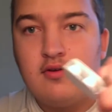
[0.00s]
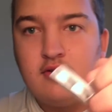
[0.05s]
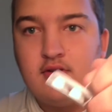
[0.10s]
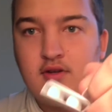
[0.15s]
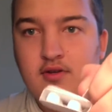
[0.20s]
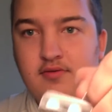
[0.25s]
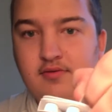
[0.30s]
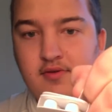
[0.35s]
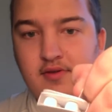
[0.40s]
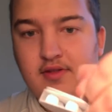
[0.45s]

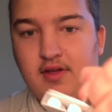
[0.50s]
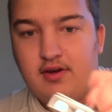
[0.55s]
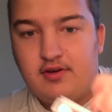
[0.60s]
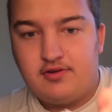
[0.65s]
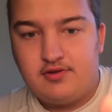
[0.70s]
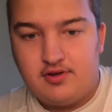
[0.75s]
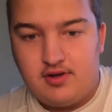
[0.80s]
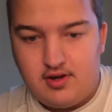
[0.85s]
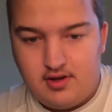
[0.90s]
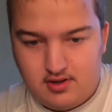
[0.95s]
with
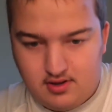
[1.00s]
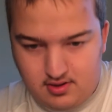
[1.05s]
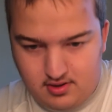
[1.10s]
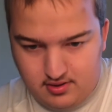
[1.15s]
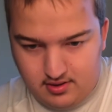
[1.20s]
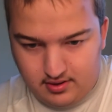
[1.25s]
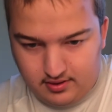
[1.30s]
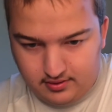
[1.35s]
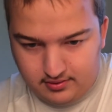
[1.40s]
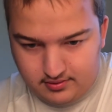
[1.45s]
extra
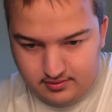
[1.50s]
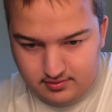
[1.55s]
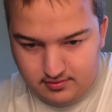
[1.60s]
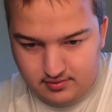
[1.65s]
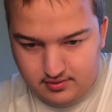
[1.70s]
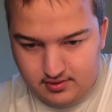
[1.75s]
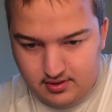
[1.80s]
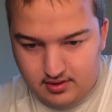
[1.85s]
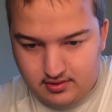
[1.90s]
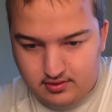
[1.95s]
things, so
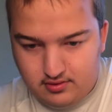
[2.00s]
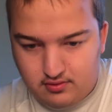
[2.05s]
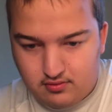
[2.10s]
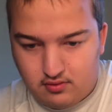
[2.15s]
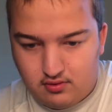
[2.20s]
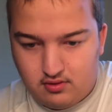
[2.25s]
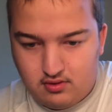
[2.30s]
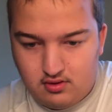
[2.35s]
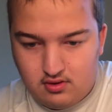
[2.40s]
that's cool.